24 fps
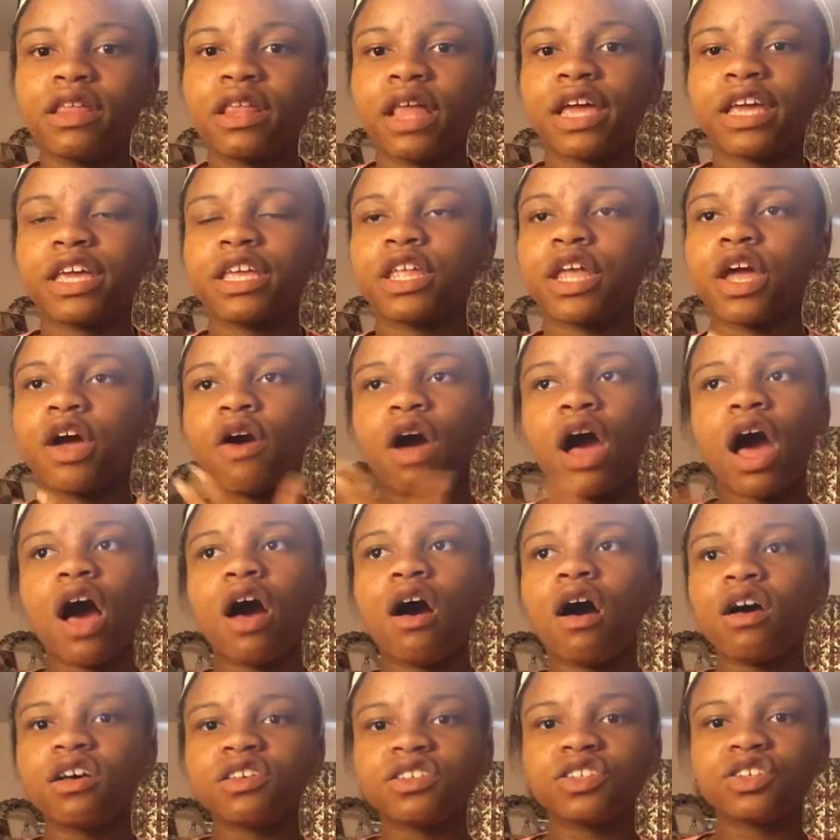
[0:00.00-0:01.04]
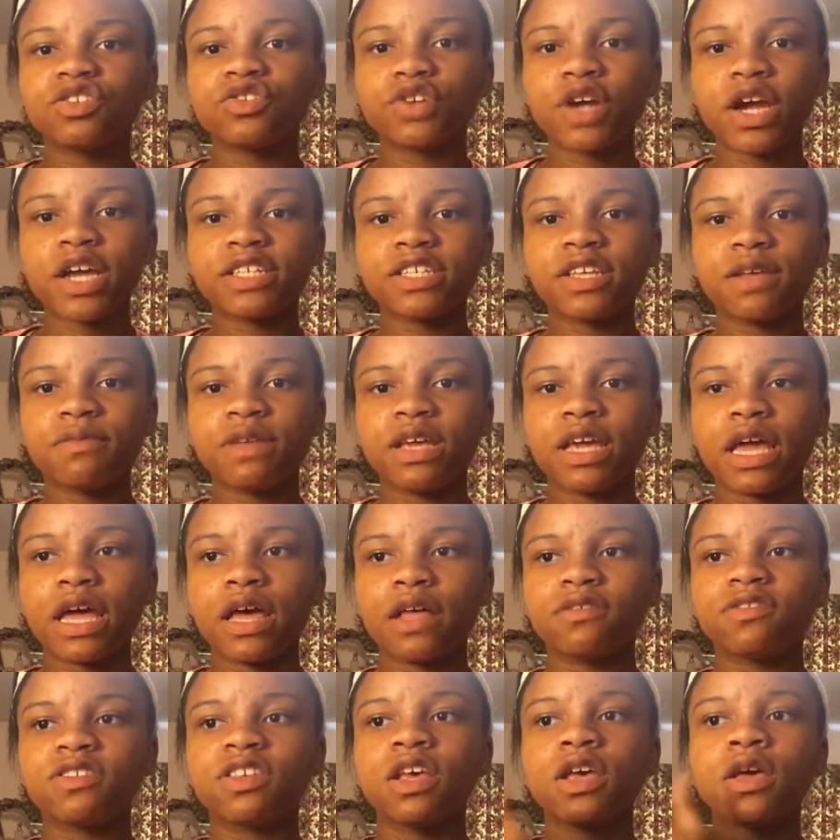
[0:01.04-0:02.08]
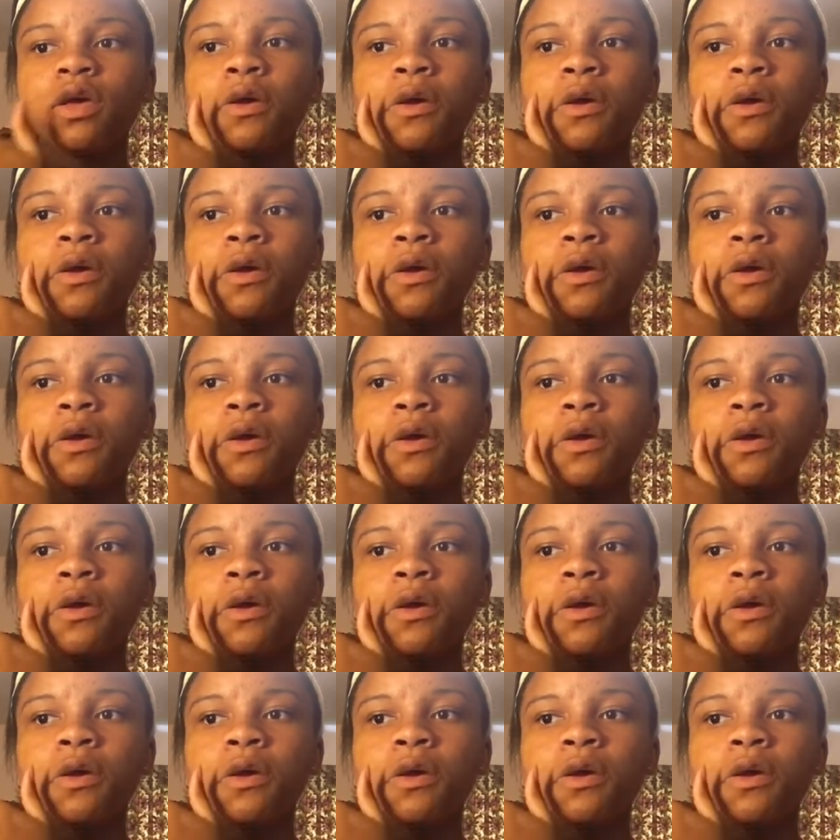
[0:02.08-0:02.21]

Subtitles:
Like, you know, I'll also try something else,